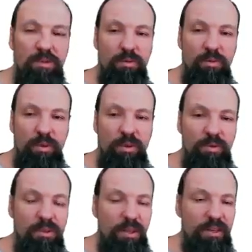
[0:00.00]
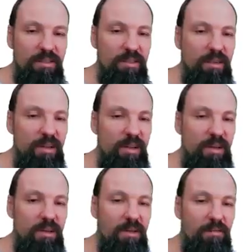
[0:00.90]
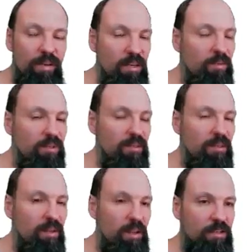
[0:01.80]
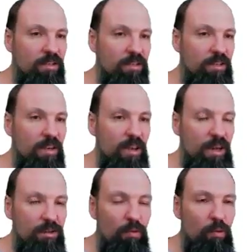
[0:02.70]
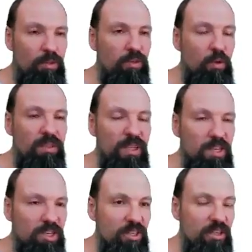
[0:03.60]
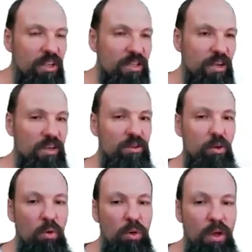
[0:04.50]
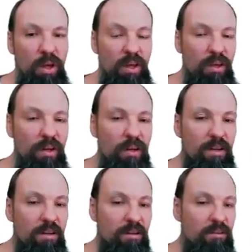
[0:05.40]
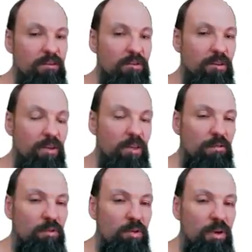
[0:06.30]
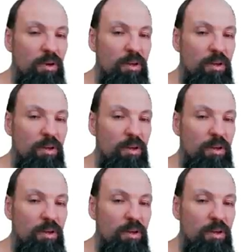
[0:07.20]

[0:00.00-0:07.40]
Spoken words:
to be used as variables in regressions. And of course, non-stationary data at all give you